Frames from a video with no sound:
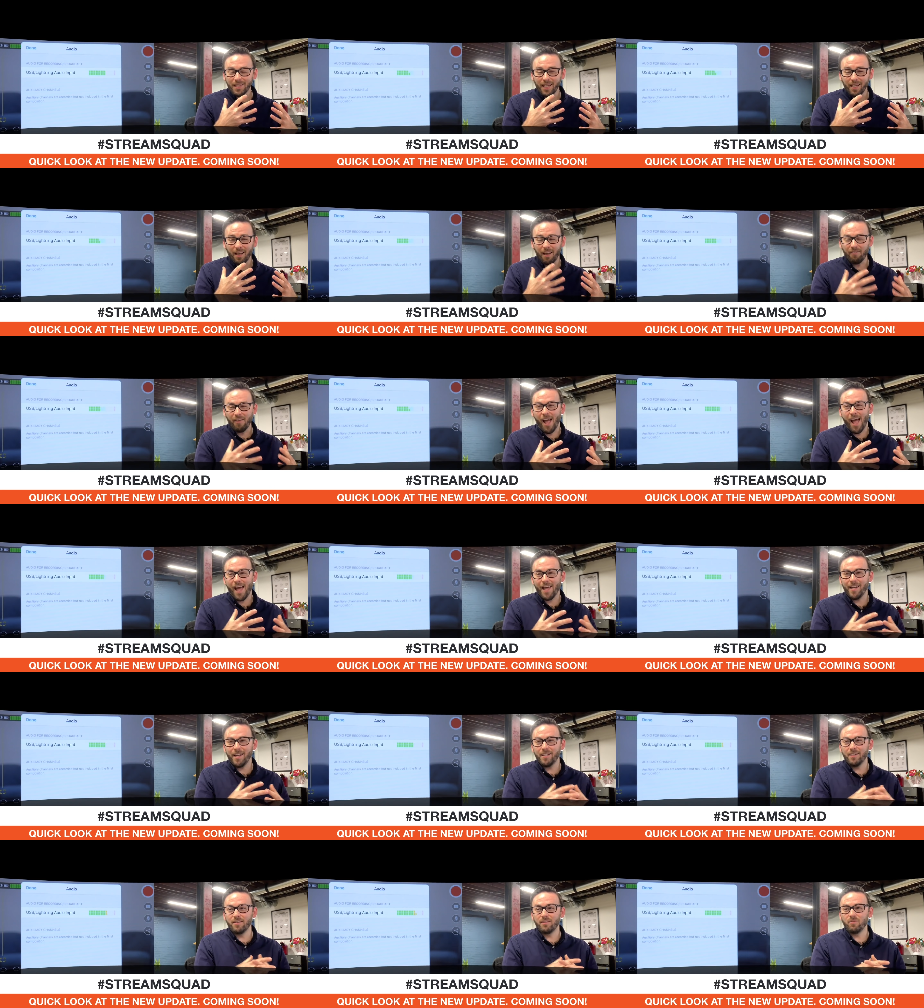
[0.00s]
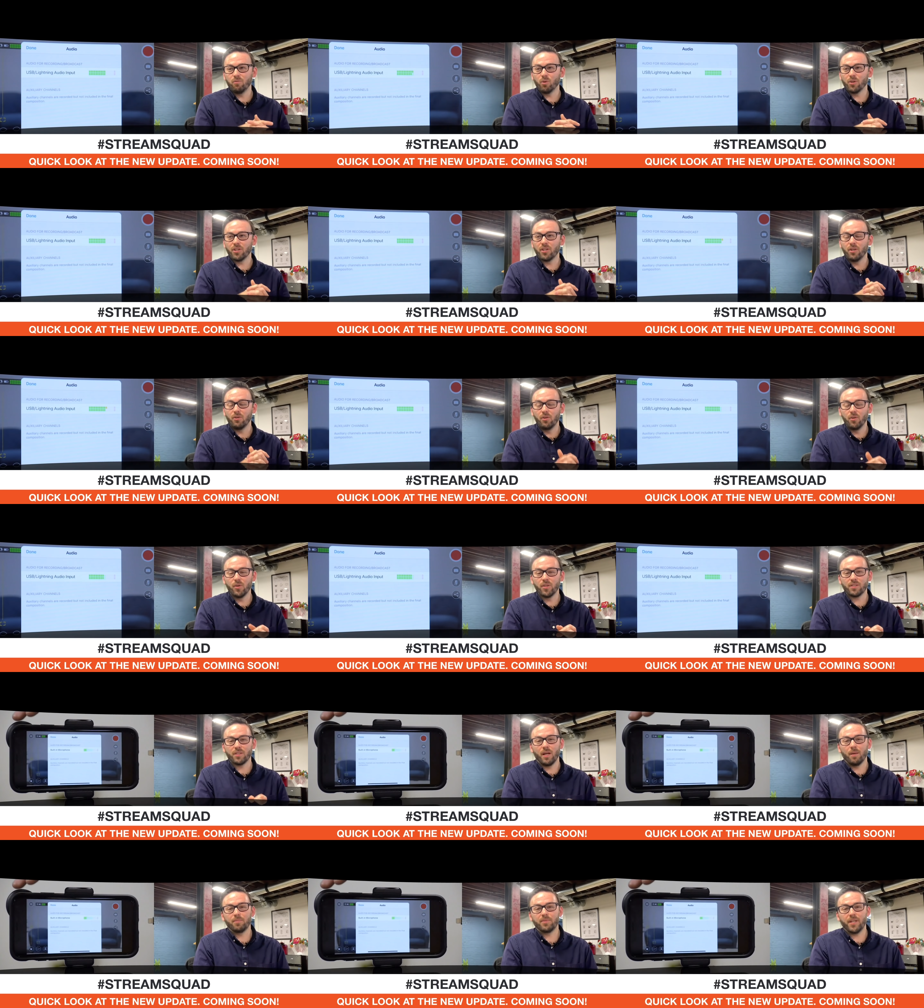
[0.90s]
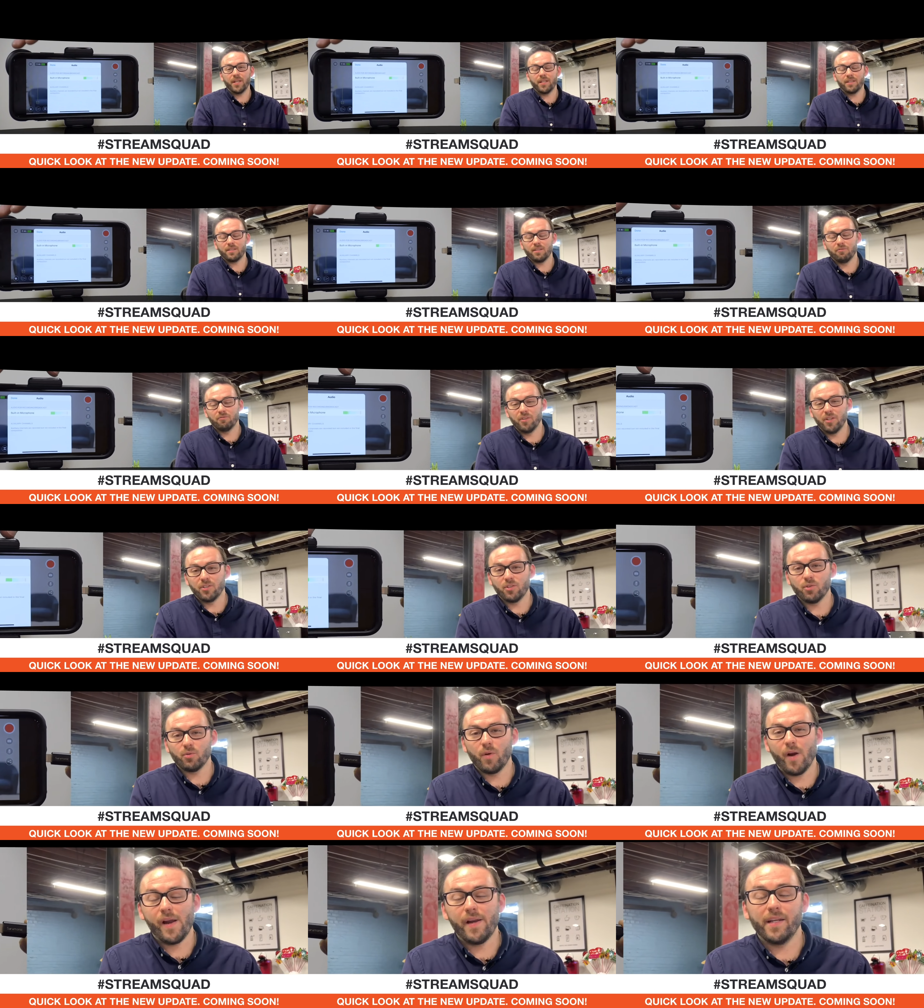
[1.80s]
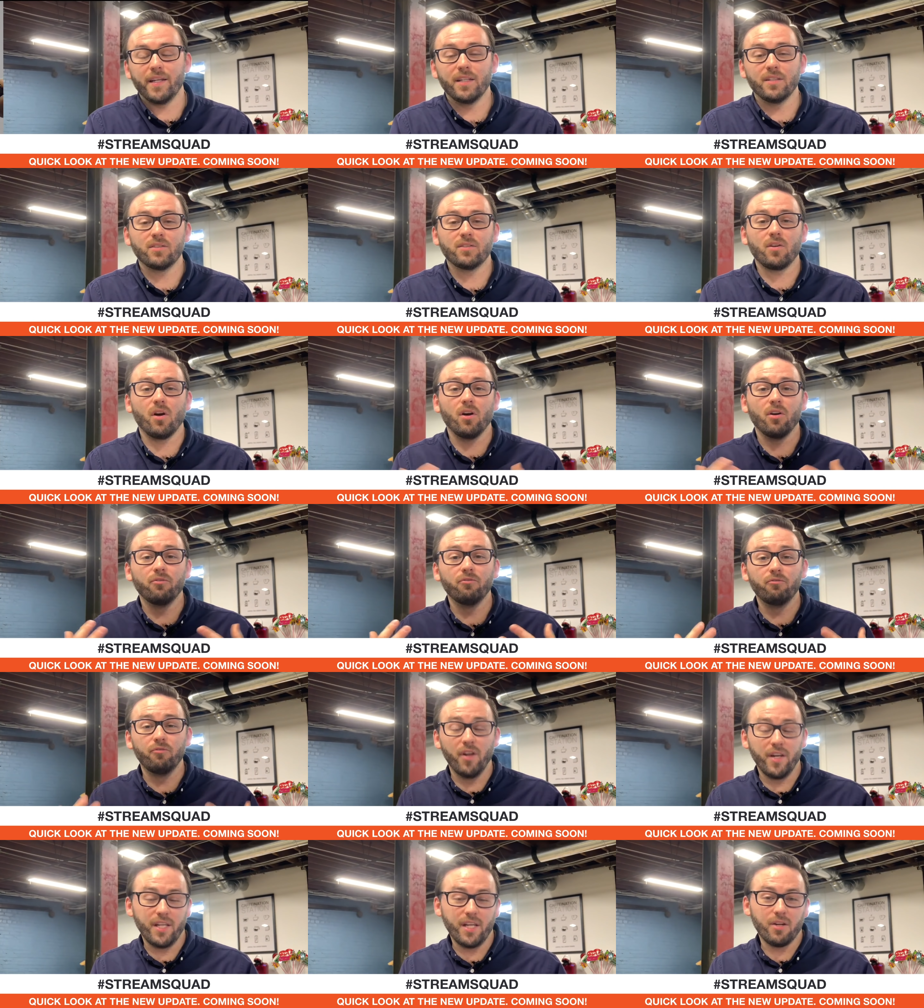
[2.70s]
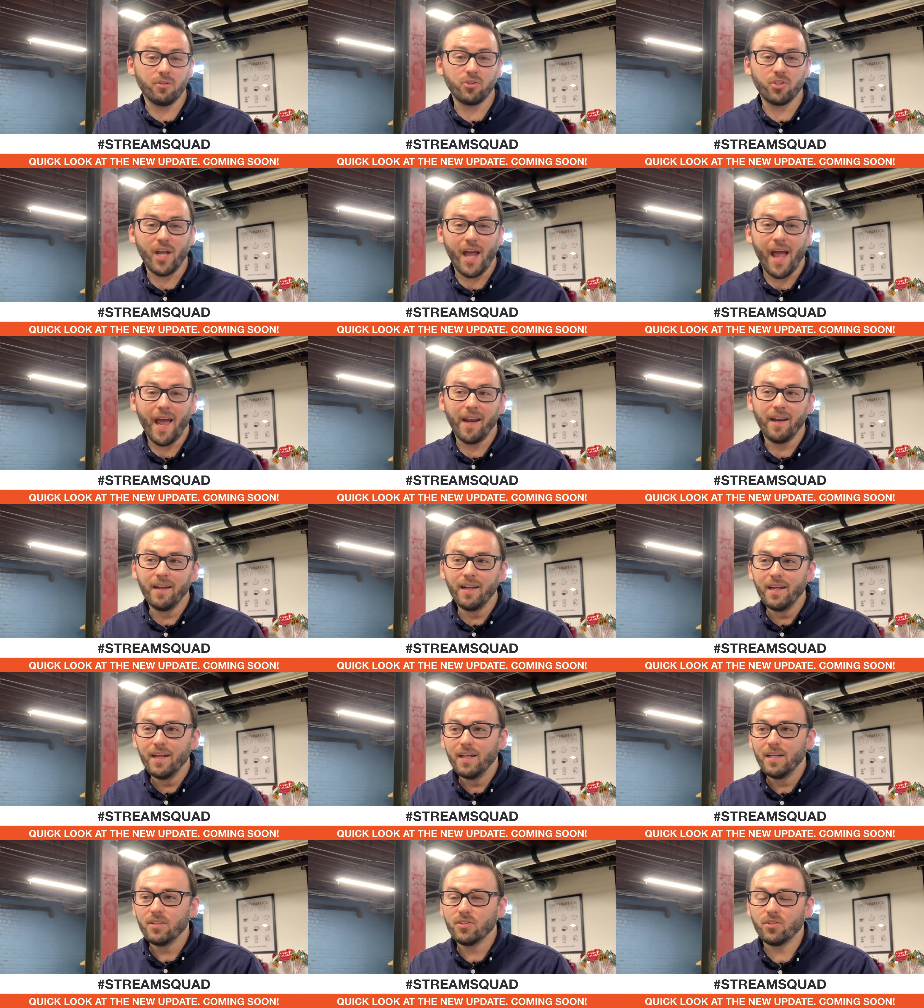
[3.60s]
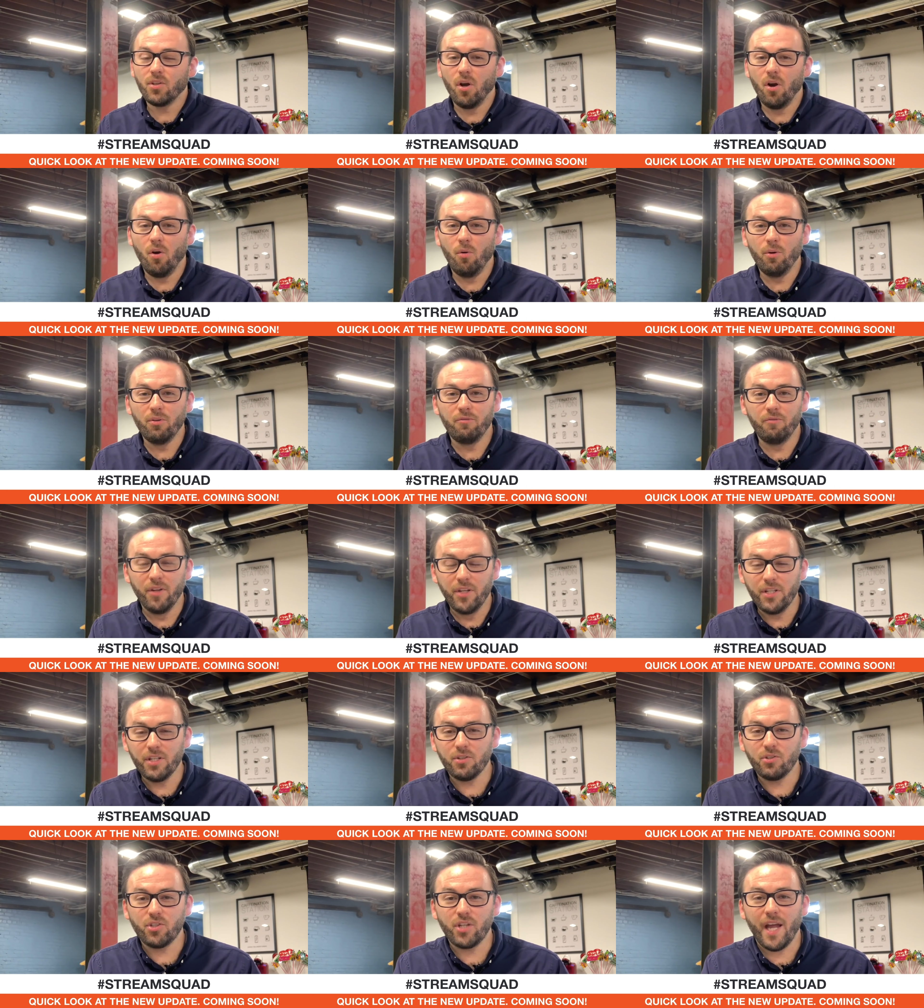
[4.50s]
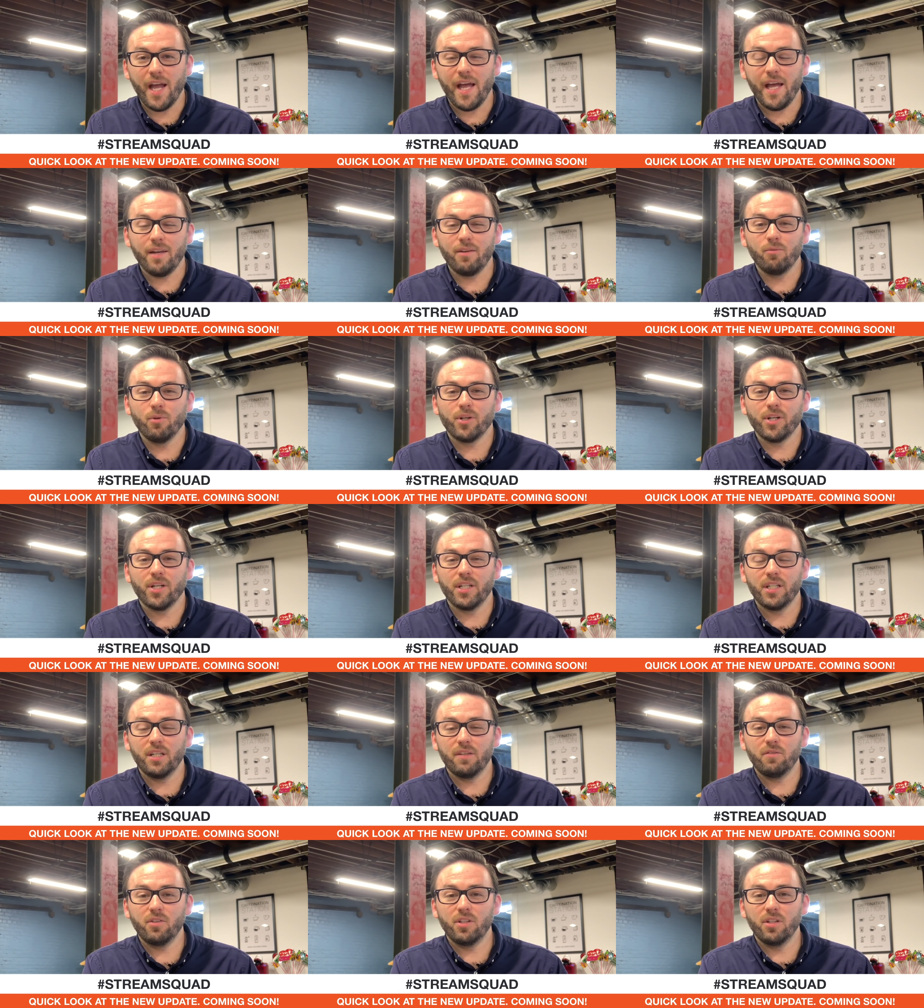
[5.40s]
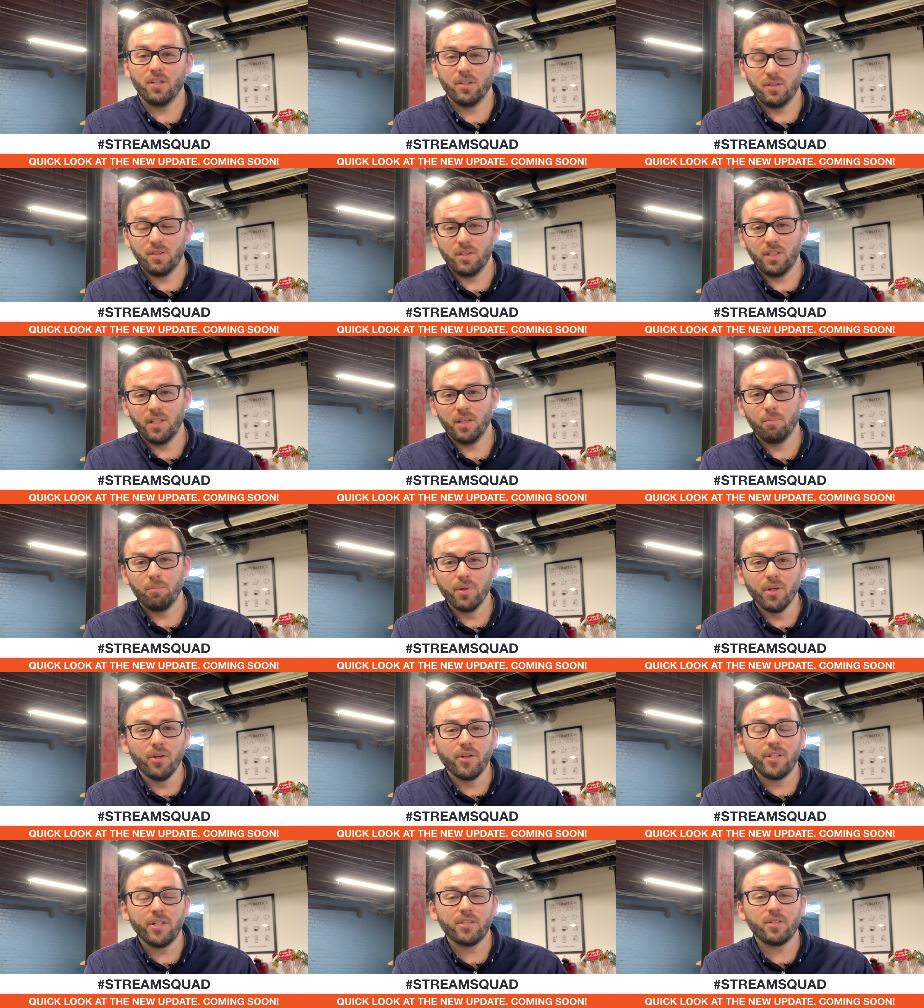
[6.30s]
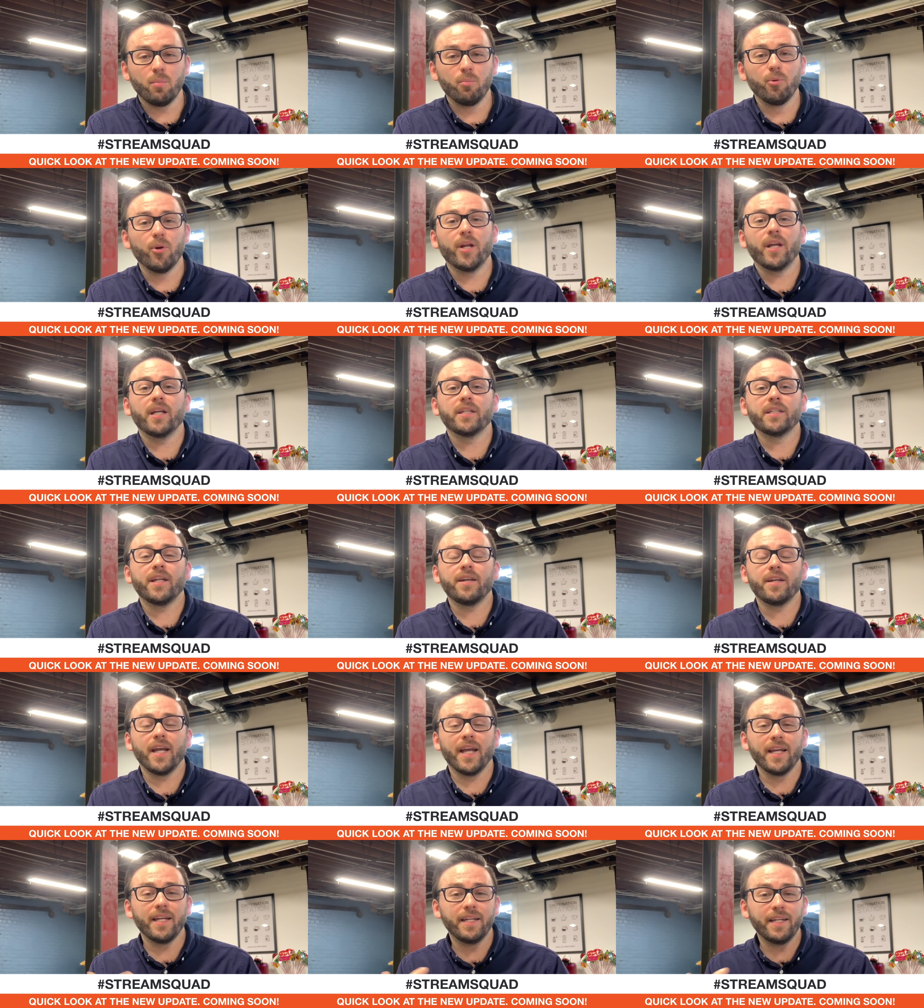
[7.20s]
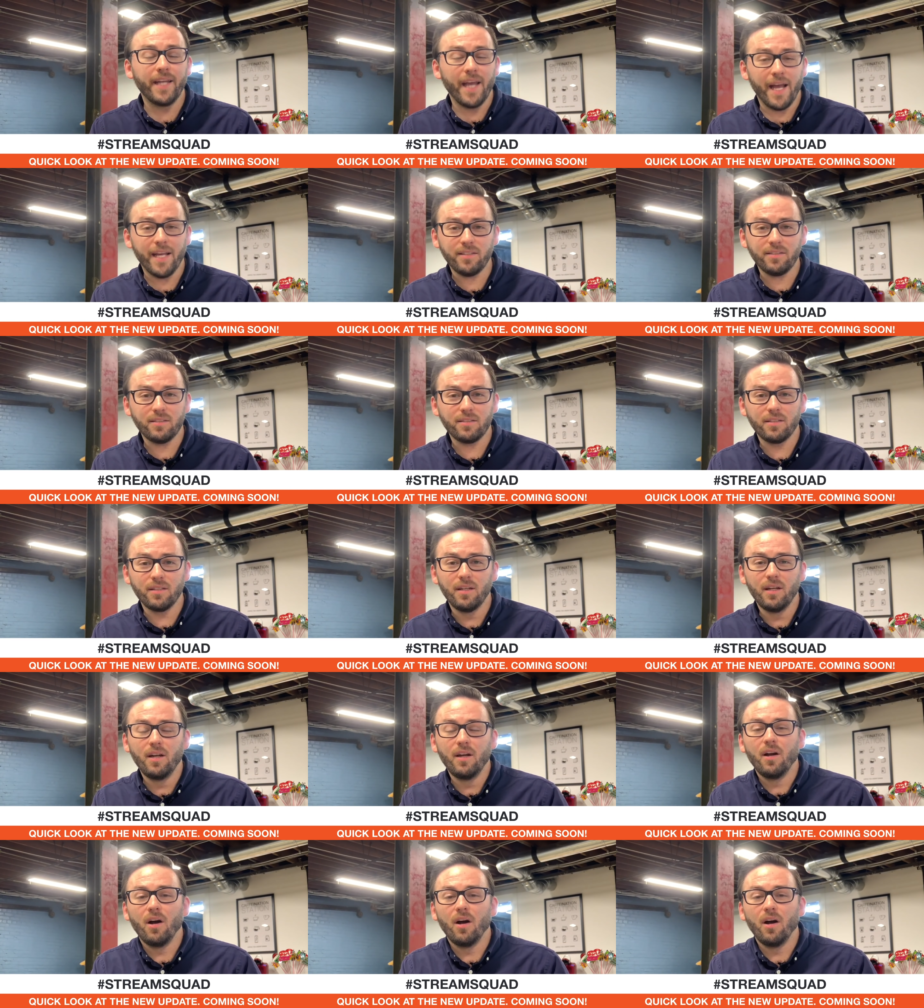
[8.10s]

added, one of the newest updates and features we're adding, is called video chat. So with video chat, we're going to give you the ability to bring in a guest